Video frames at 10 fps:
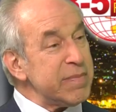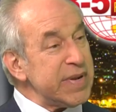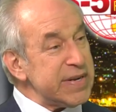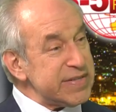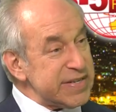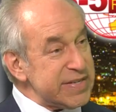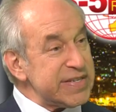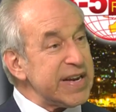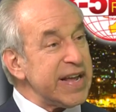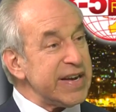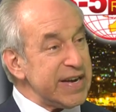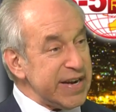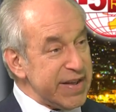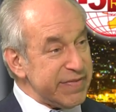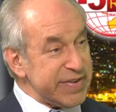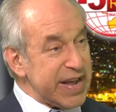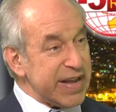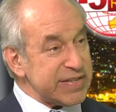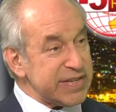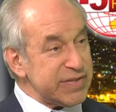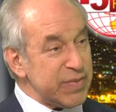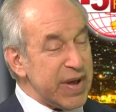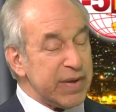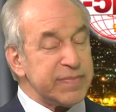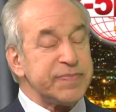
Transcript: but it's estate and gift tax as well.